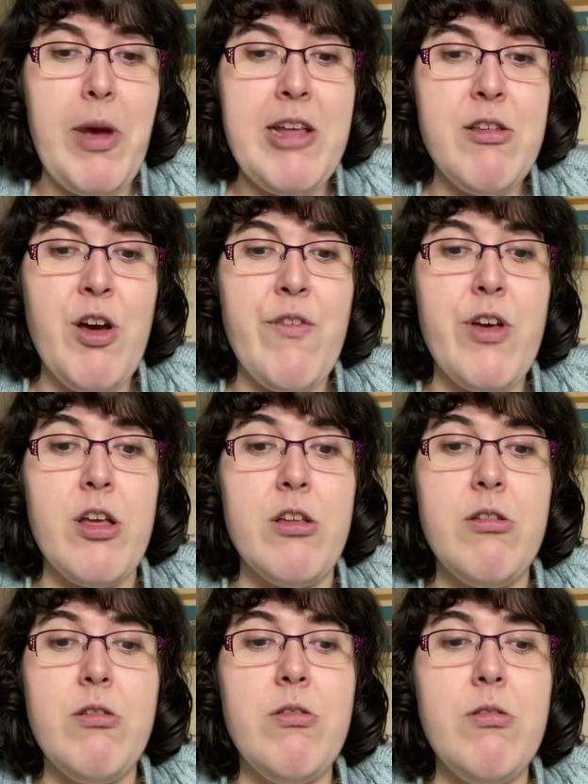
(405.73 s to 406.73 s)
its cover?
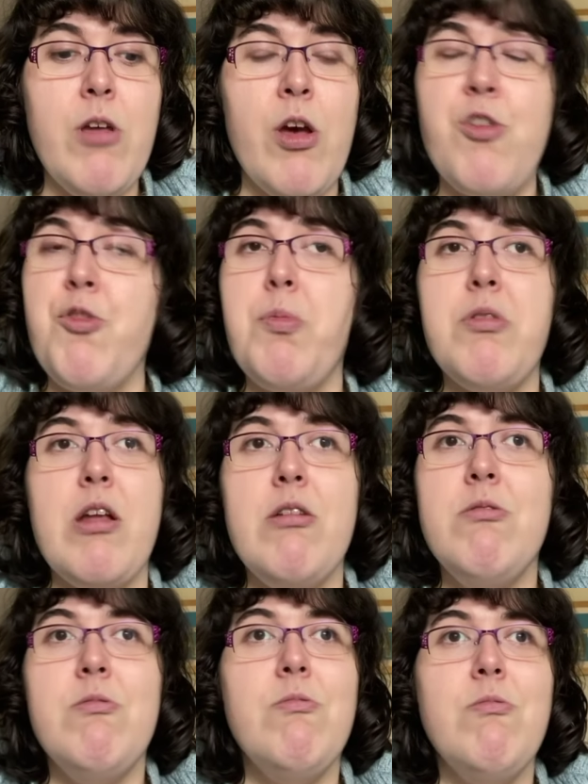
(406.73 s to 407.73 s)

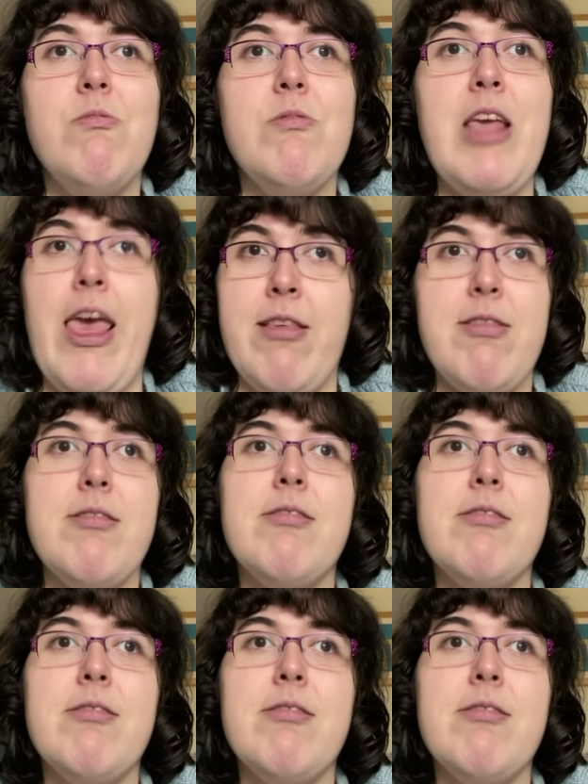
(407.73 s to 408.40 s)
100%, yes.